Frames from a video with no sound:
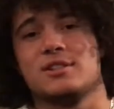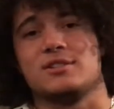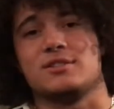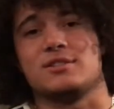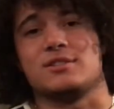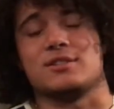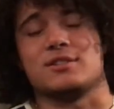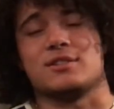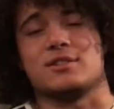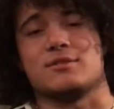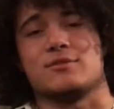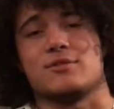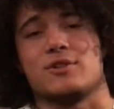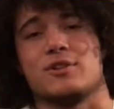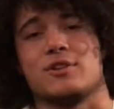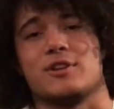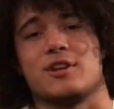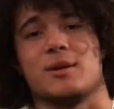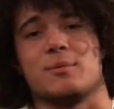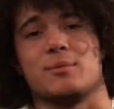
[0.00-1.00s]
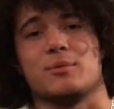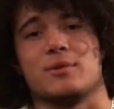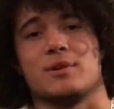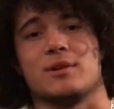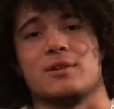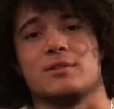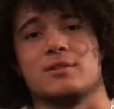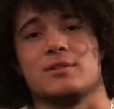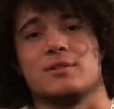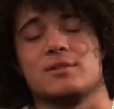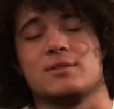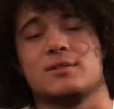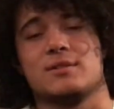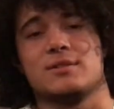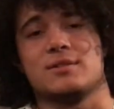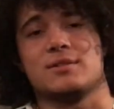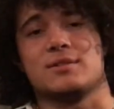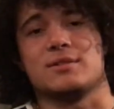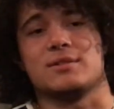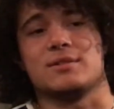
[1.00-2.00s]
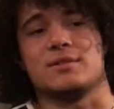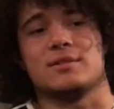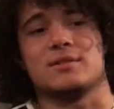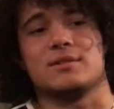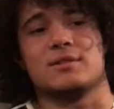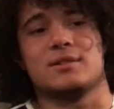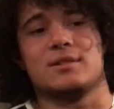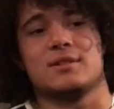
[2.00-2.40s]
just because of all the hype around it. So,